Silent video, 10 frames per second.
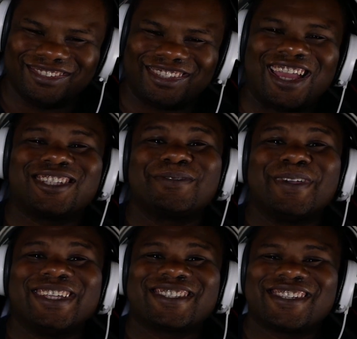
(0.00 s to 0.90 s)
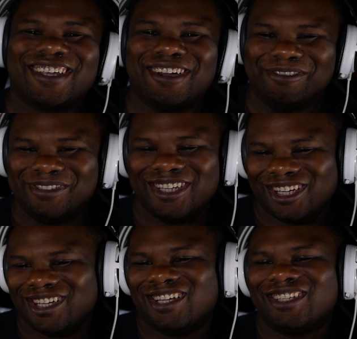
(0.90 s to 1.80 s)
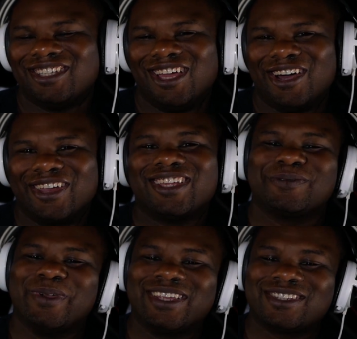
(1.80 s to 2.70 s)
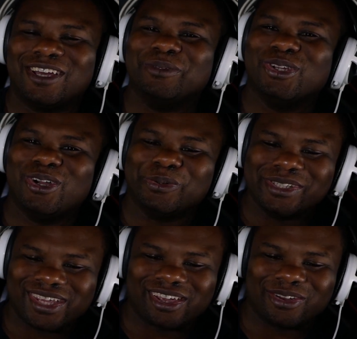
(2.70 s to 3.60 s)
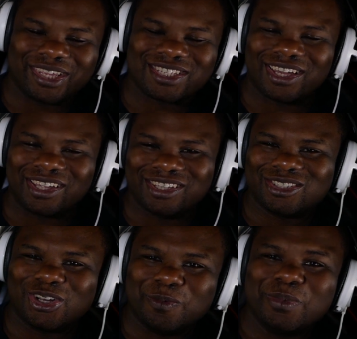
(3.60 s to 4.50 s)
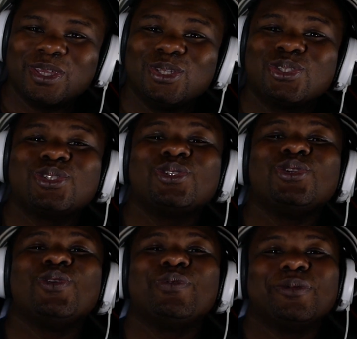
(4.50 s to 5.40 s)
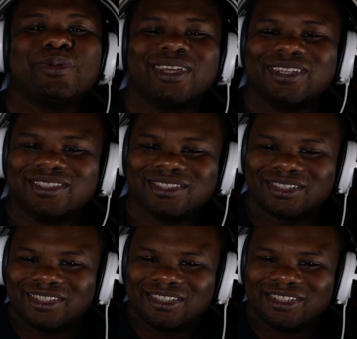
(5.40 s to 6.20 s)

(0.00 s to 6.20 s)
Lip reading: That's messed up. Yo, that's messed up. You know, when Diego gets out, he's gonna be super pissed.